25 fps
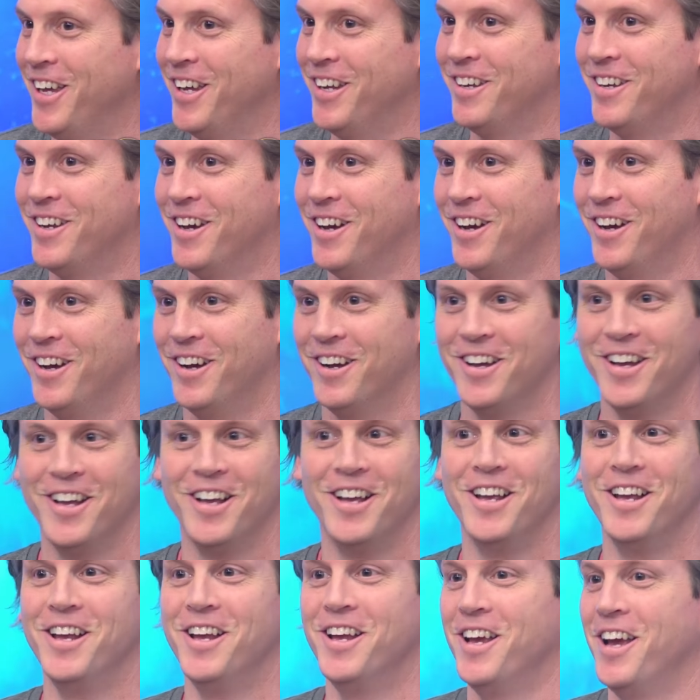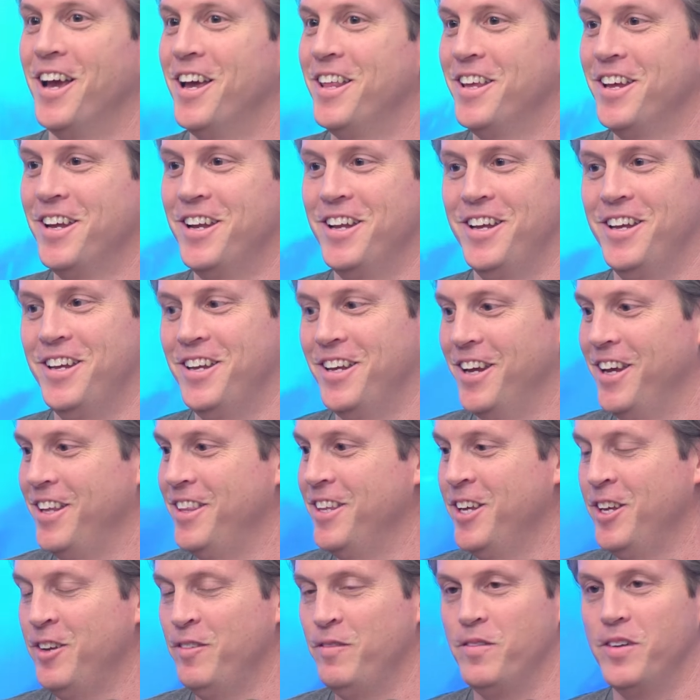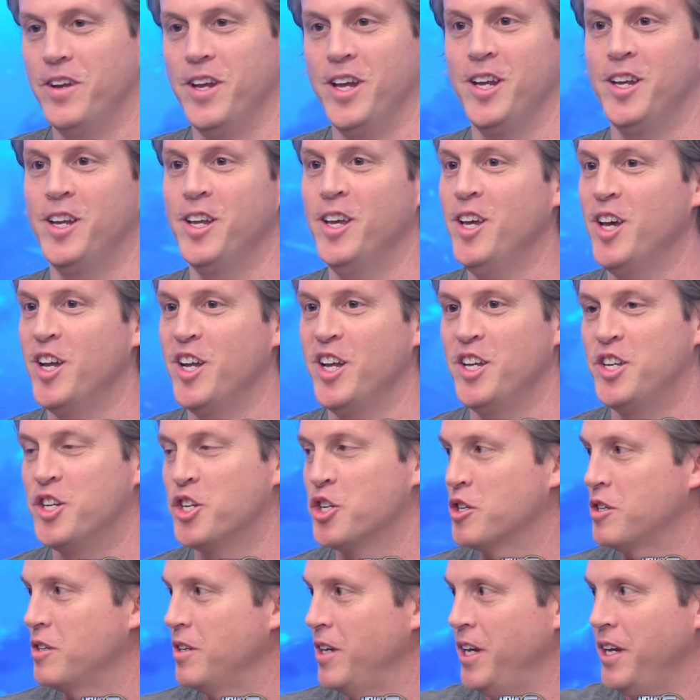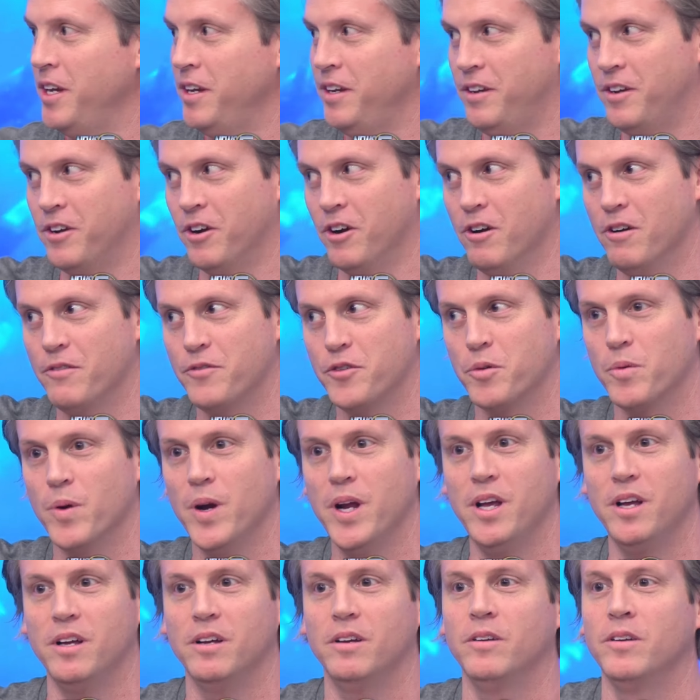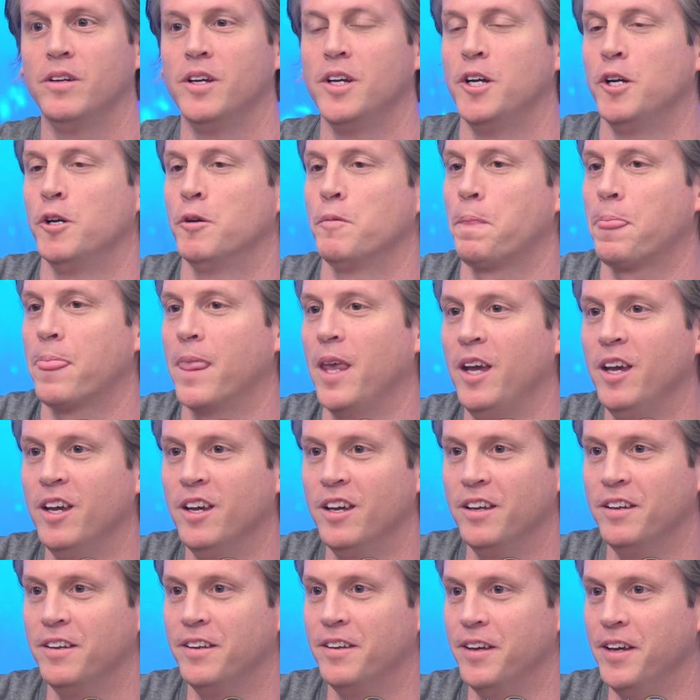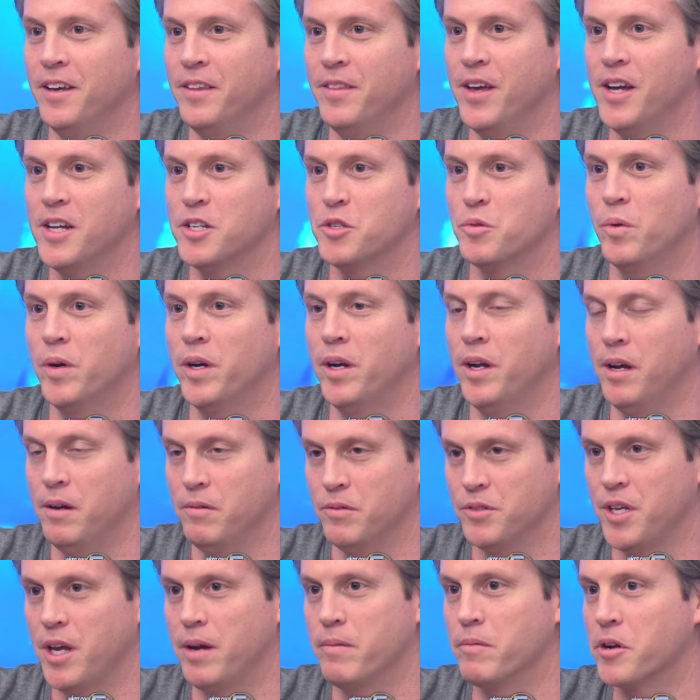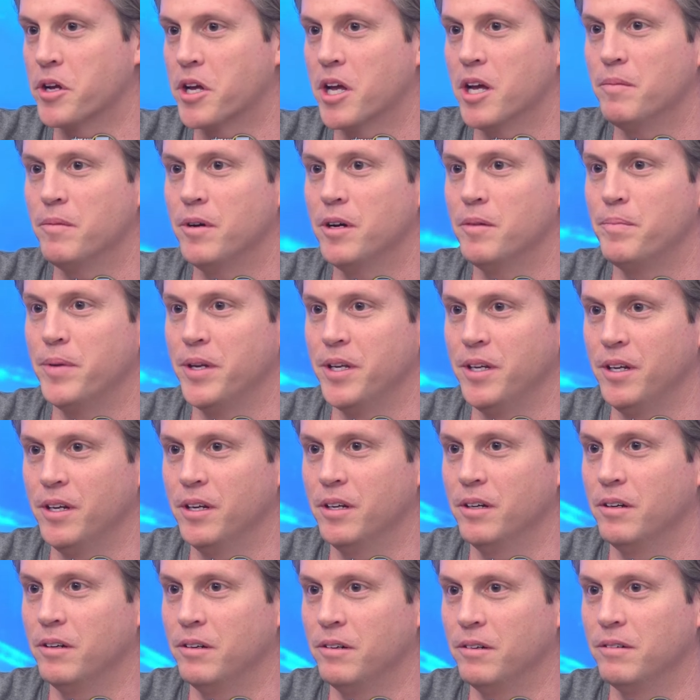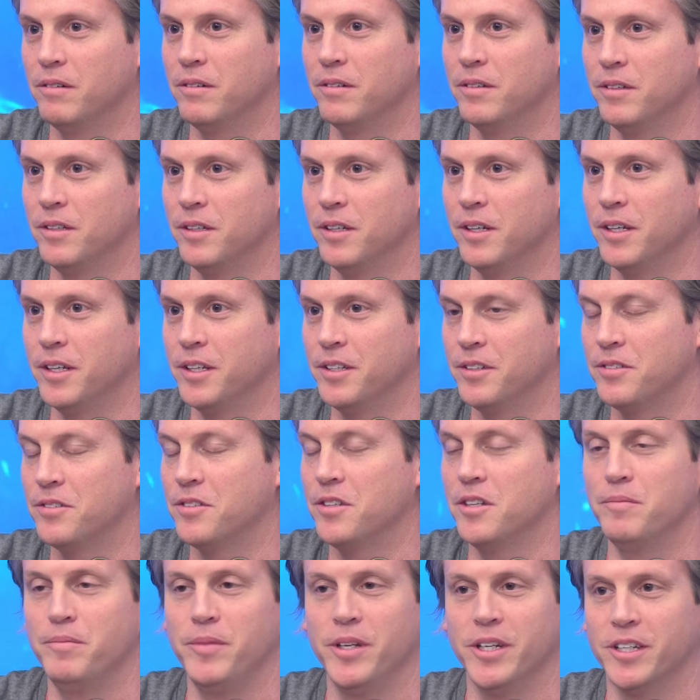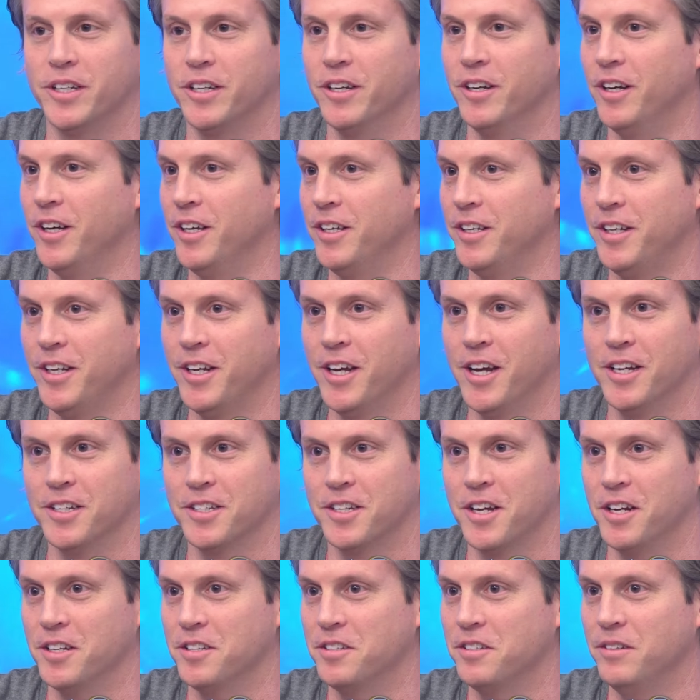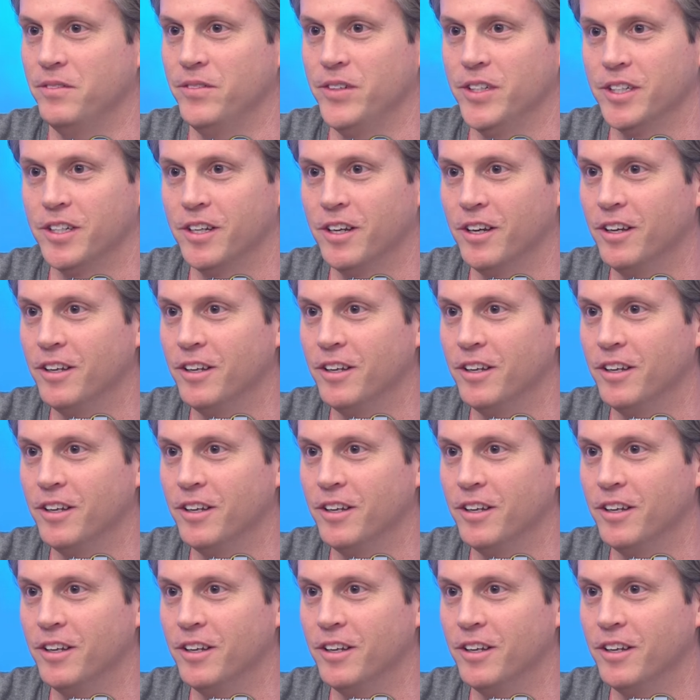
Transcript: and uh, and then he and then he did. He just he curved around, and and that's when I was able to come up and yell, Send me a gun. You guys got to send me a